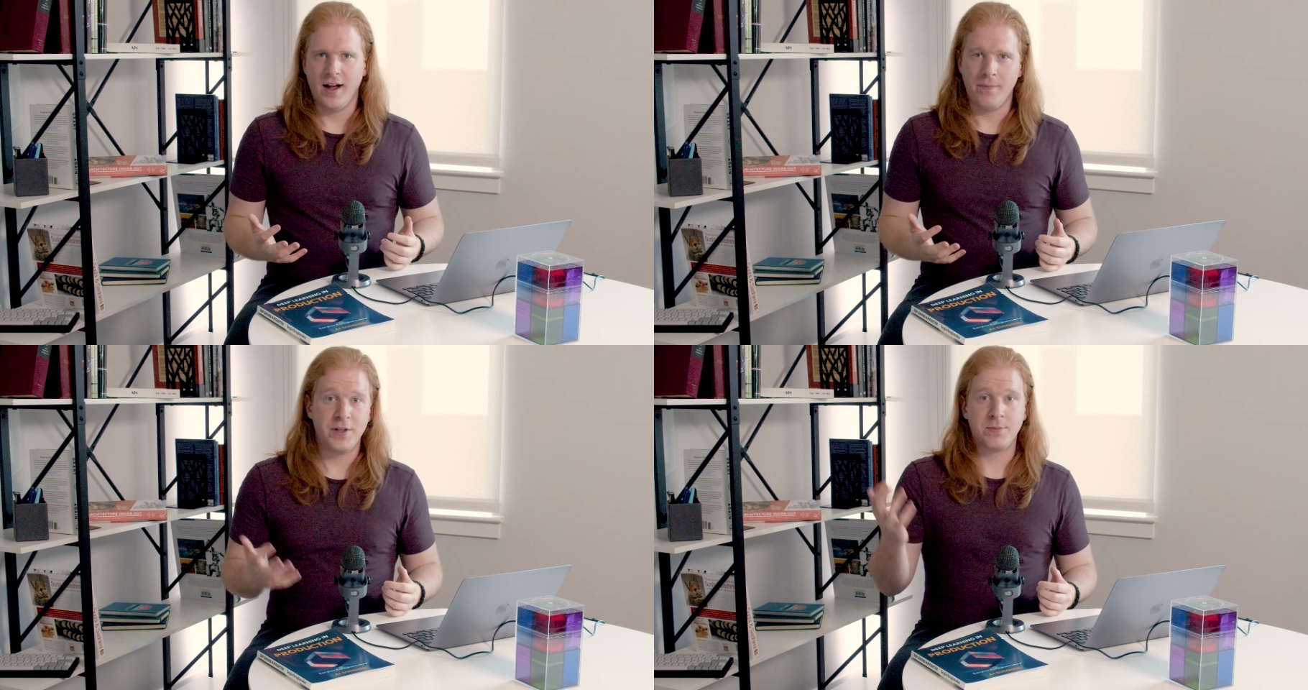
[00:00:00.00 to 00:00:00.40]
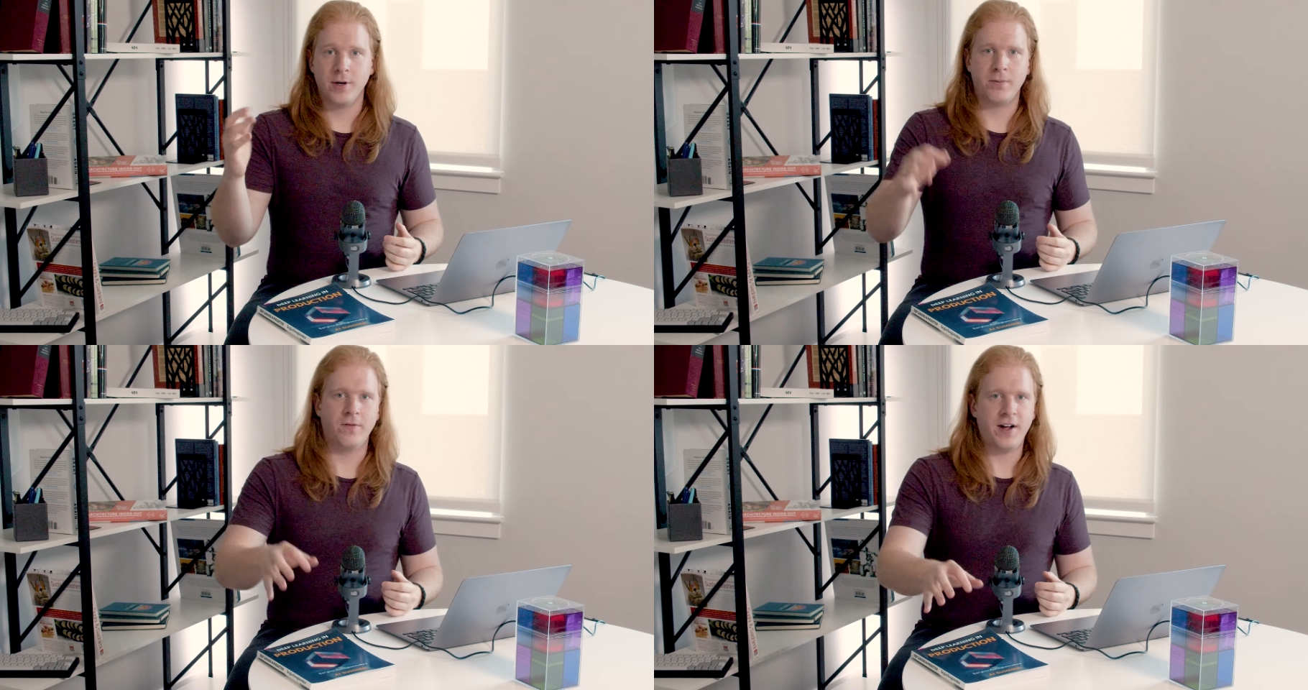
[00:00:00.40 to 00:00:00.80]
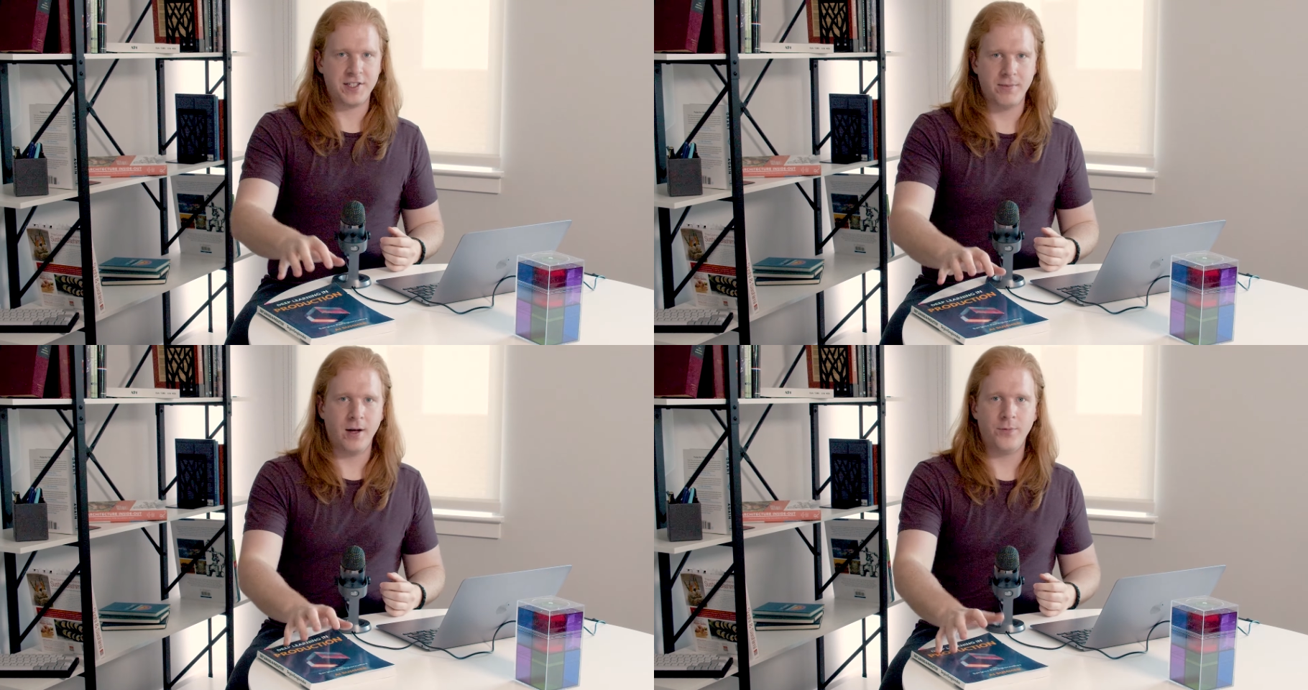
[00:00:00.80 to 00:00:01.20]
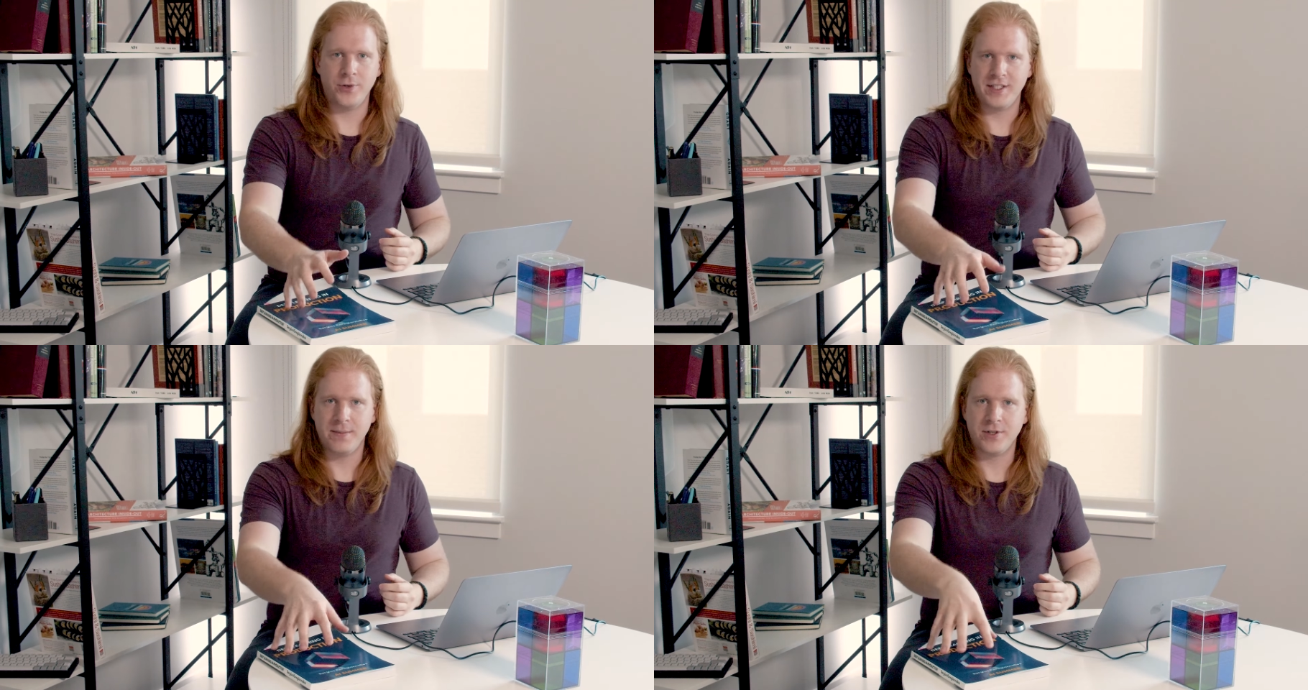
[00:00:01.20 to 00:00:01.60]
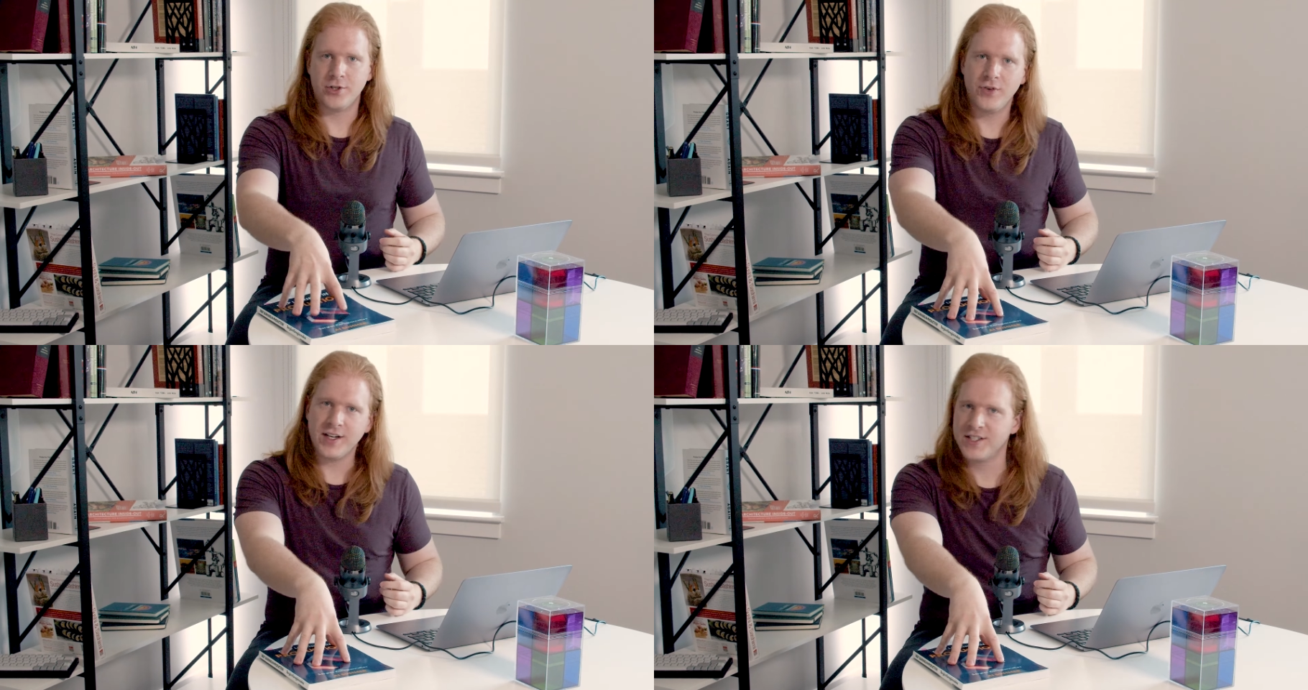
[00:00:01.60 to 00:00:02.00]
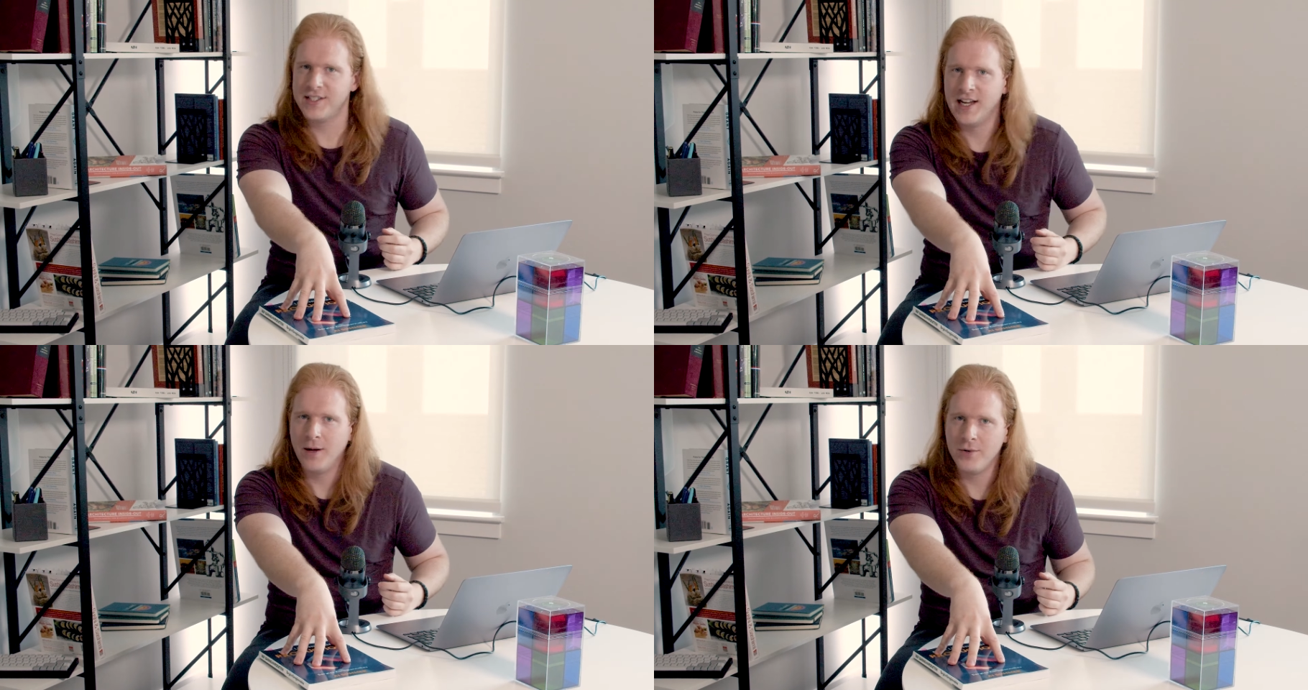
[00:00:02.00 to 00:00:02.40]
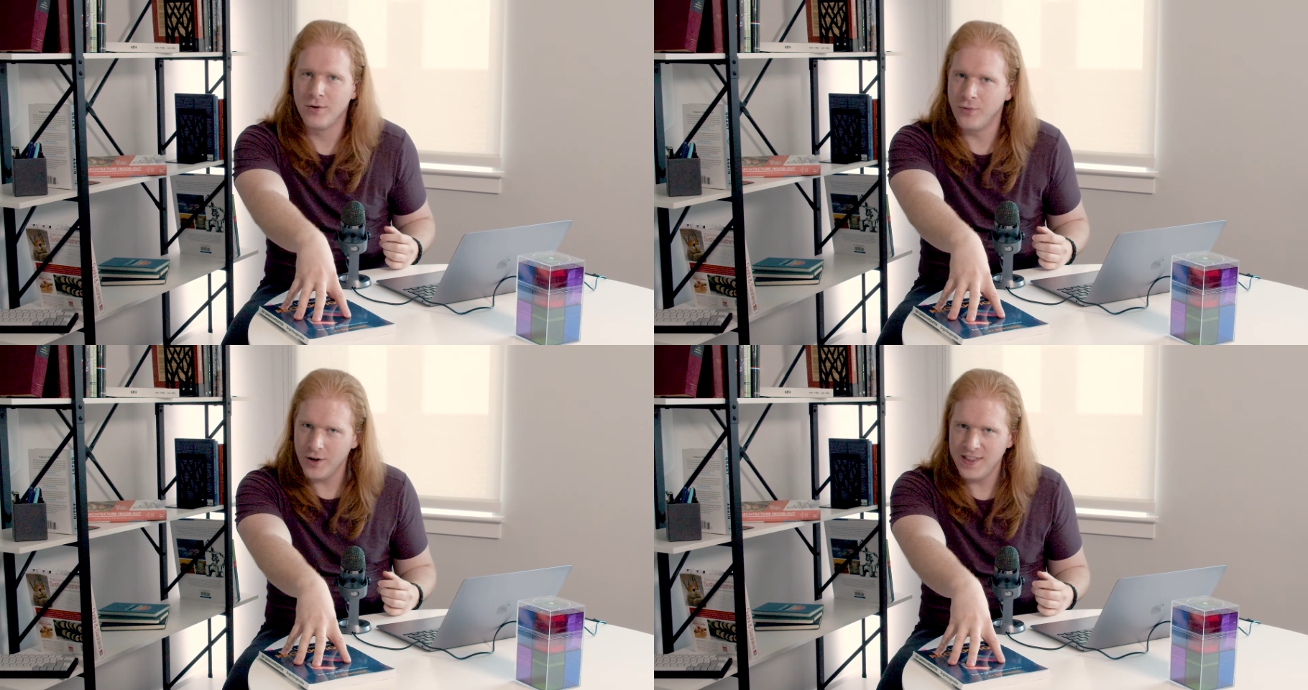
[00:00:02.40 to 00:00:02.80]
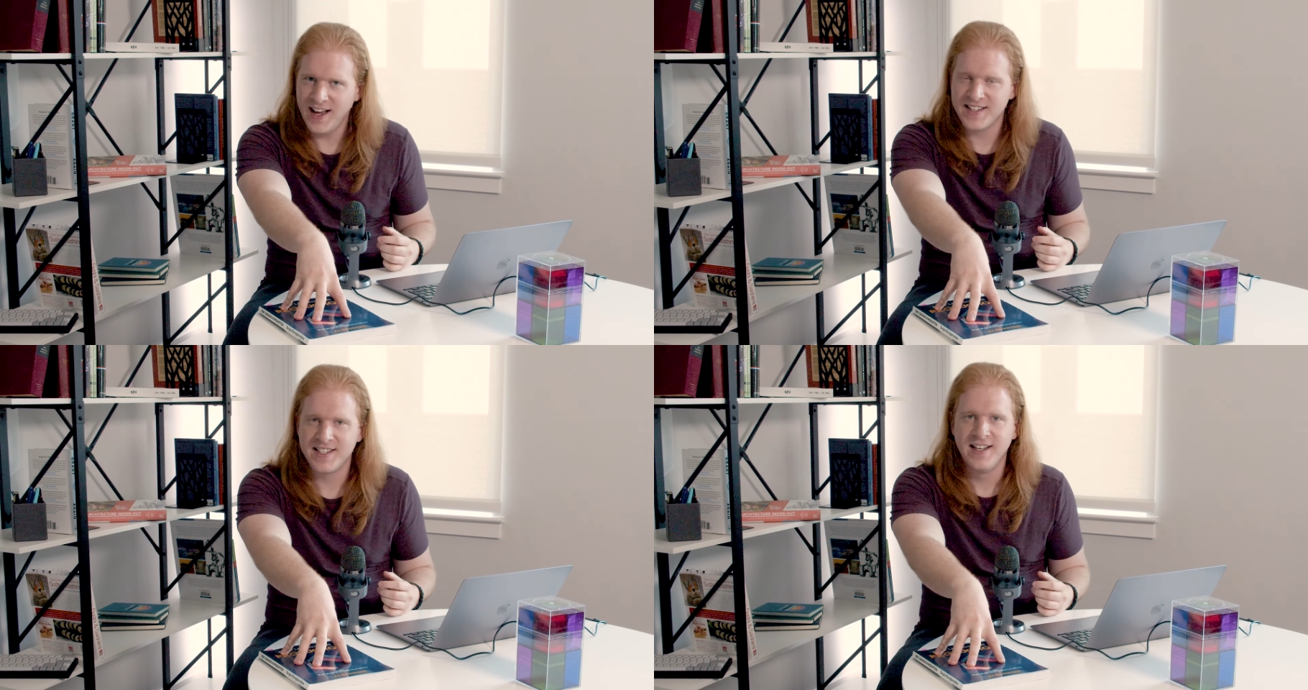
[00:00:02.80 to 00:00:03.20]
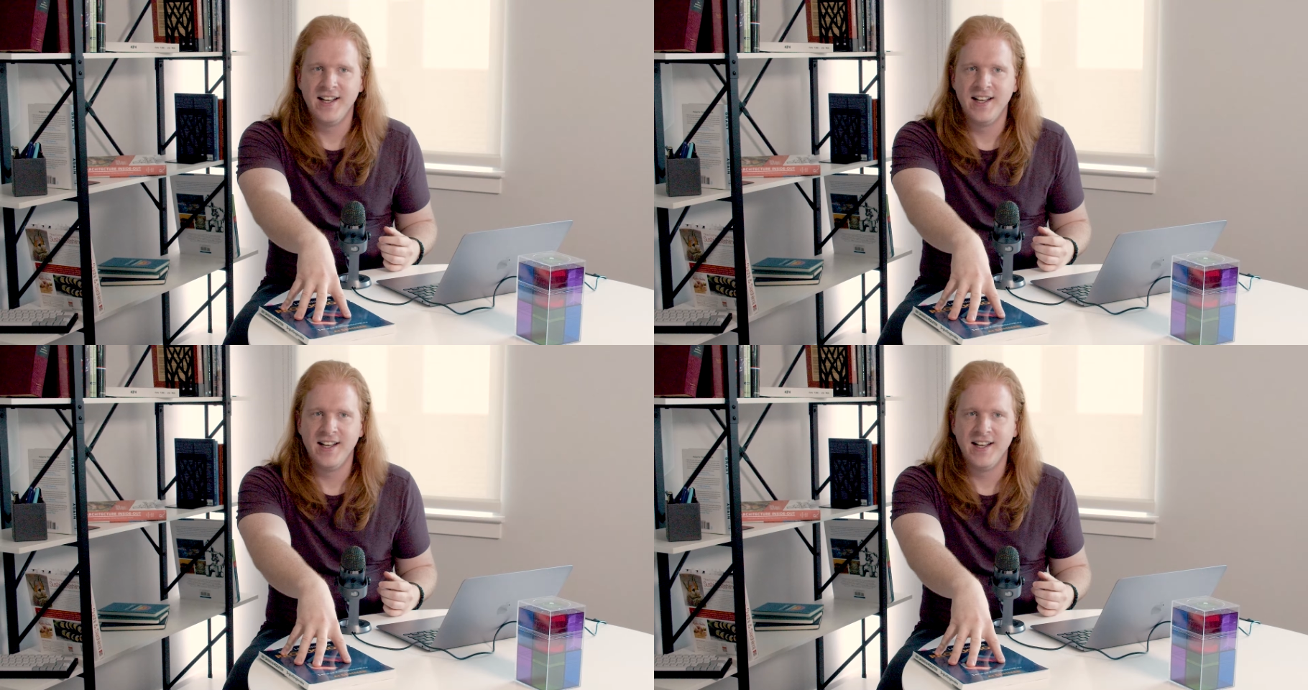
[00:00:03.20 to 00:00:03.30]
This book provides some helpful tips and tricks to help you avoid that.